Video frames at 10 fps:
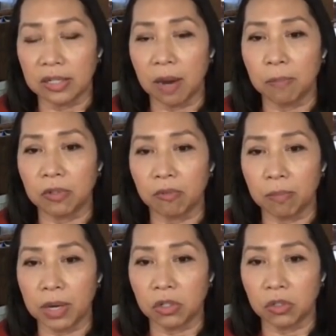types of
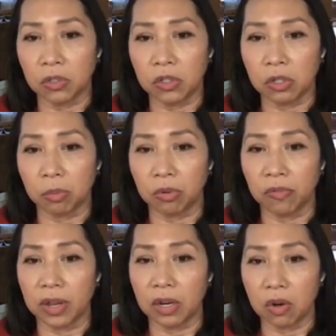measures to
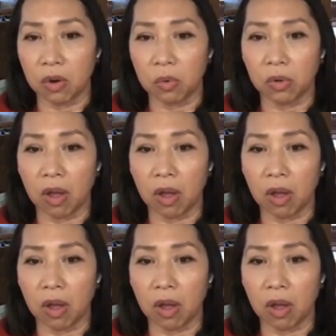prevent a known